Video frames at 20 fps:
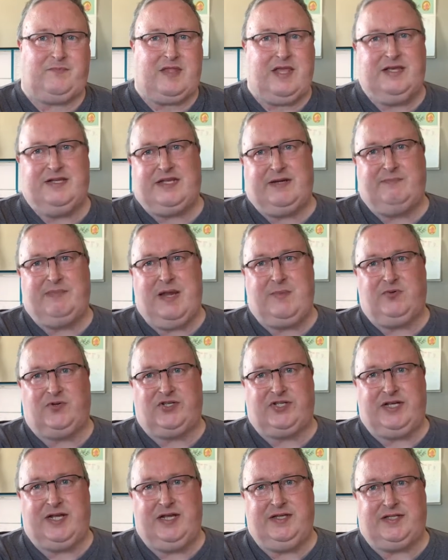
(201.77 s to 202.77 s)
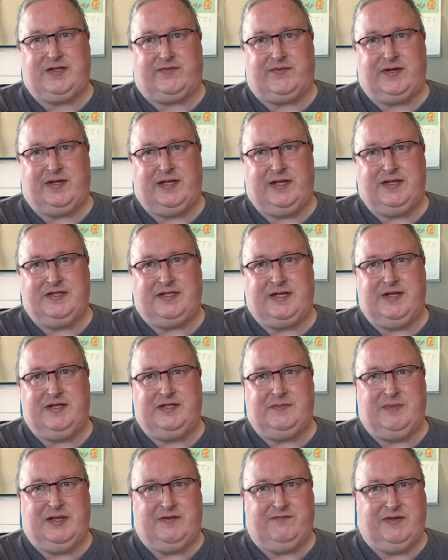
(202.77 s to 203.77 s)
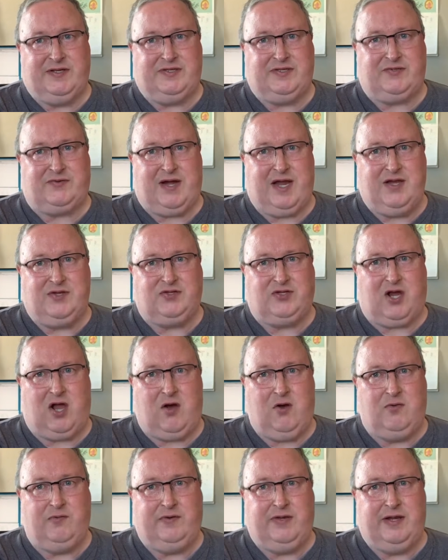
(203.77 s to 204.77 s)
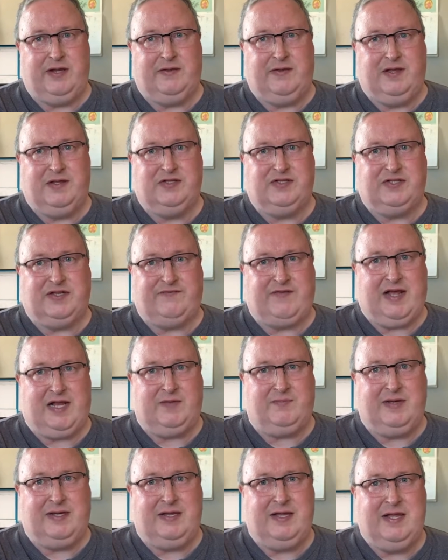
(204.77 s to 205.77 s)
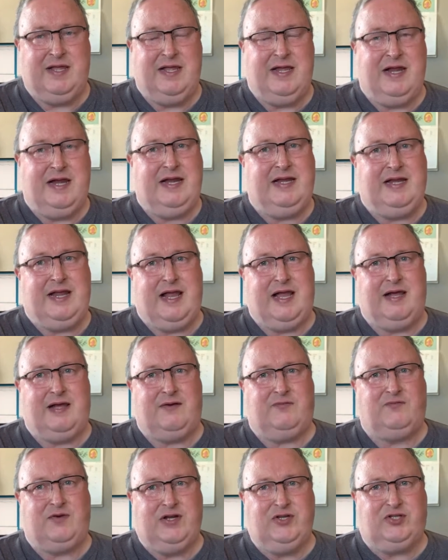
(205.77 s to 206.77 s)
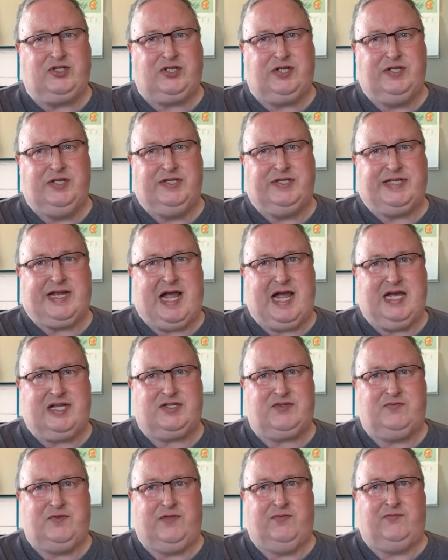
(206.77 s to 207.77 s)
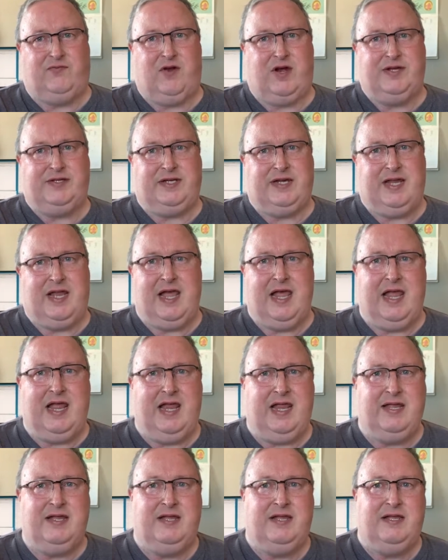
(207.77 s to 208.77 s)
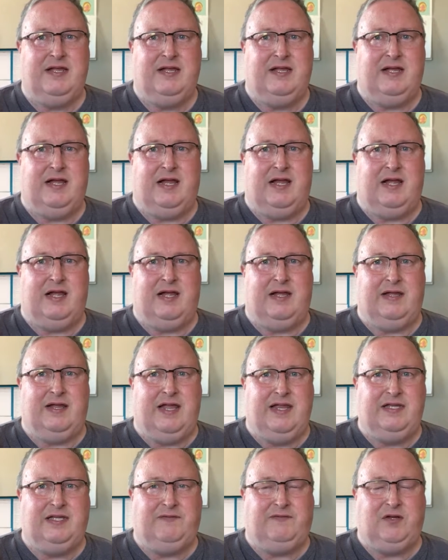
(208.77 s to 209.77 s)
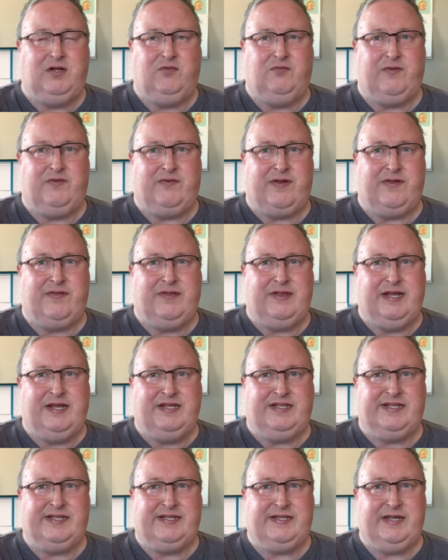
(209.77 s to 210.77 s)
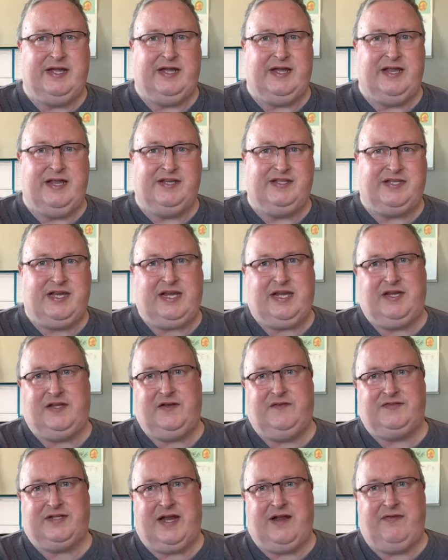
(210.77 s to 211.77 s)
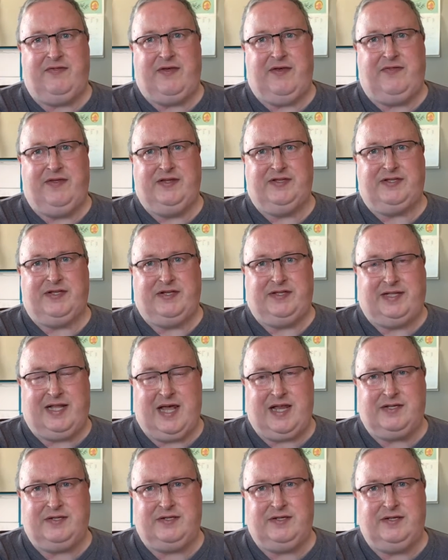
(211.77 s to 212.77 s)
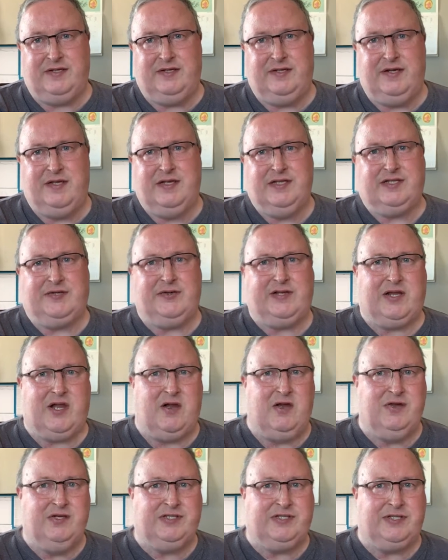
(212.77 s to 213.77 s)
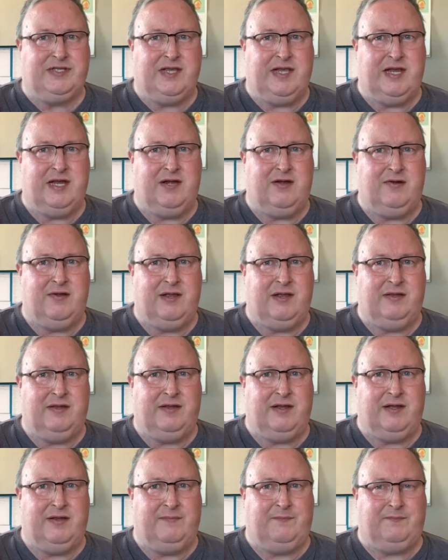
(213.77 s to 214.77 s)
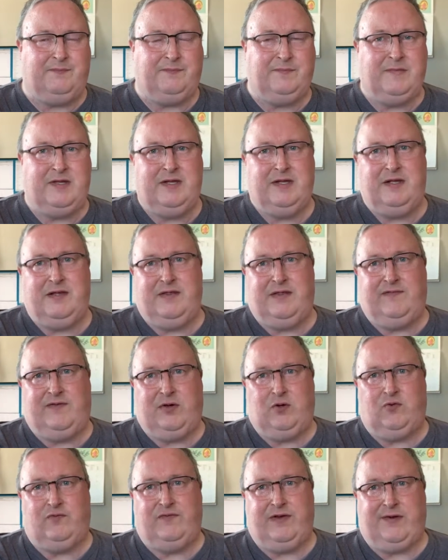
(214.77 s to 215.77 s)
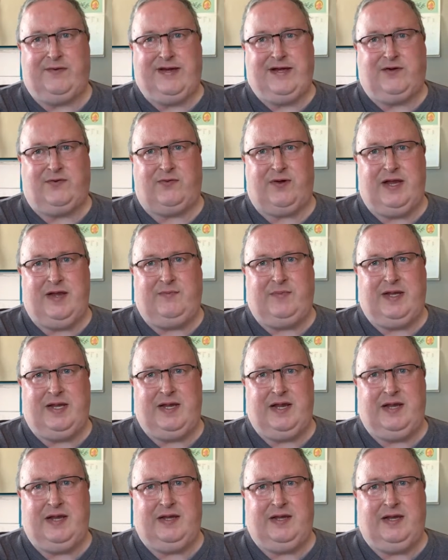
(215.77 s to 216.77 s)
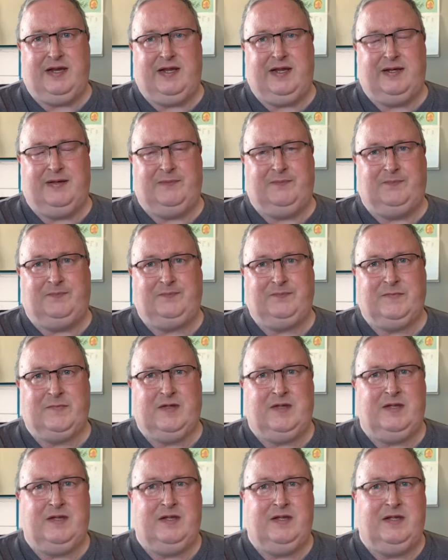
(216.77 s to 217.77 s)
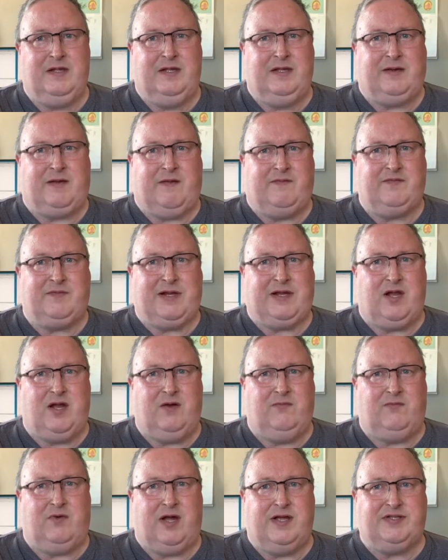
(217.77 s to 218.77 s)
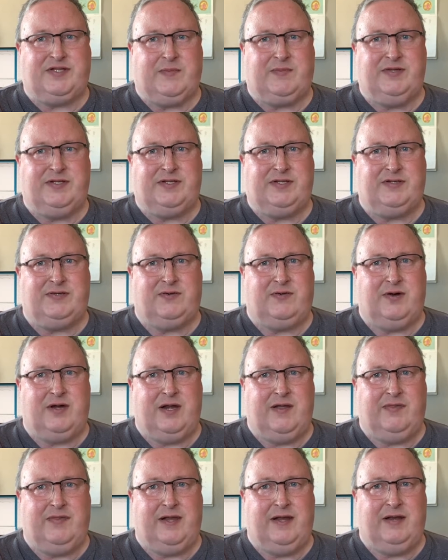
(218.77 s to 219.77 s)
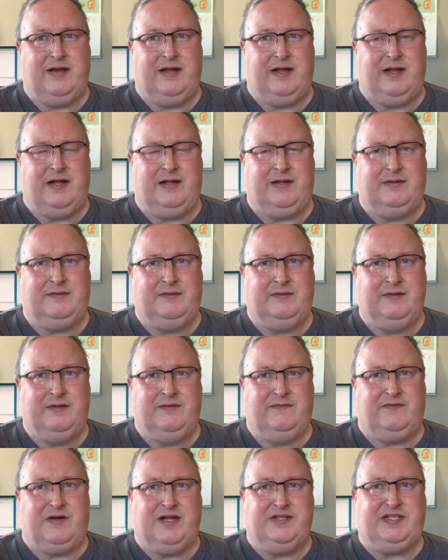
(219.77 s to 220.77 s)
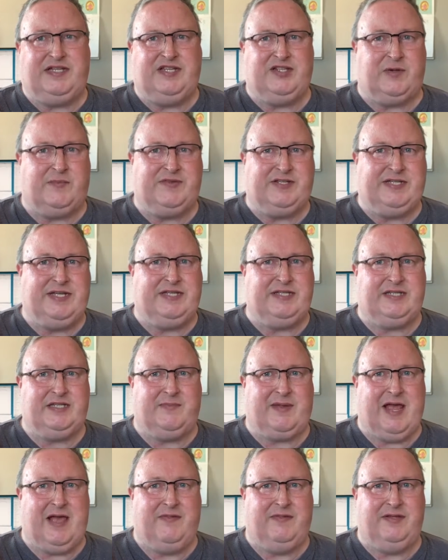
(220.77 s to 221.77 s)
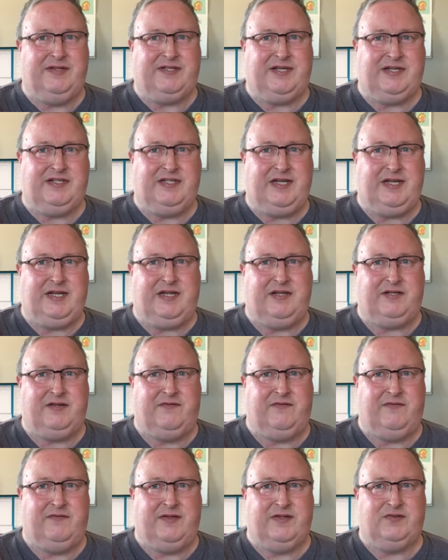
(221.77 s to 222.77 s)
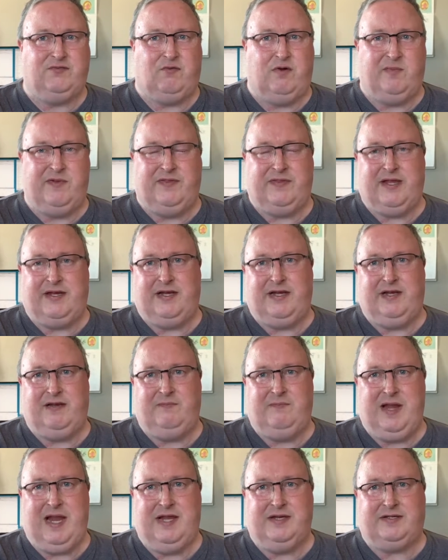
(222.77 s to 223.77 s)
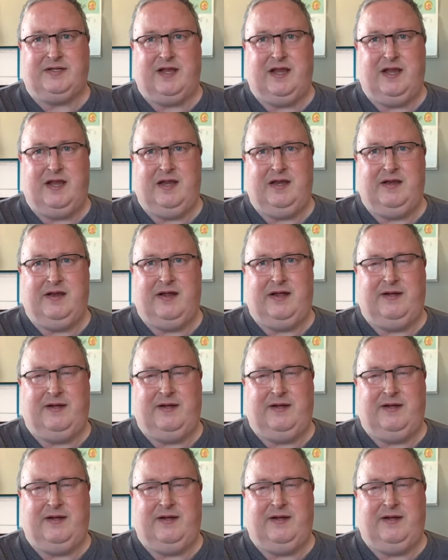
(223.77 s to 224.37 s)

some people see it differently, see it's a bit of a strange cult and it's developing. Anyhow, Rich is tasked with writing a interview with one of these executives at The This in London. So he goes there, and they're all very creepy, and he comes back home, writes up his story, and then finds he's obsessed about this executive, this woman that he met, and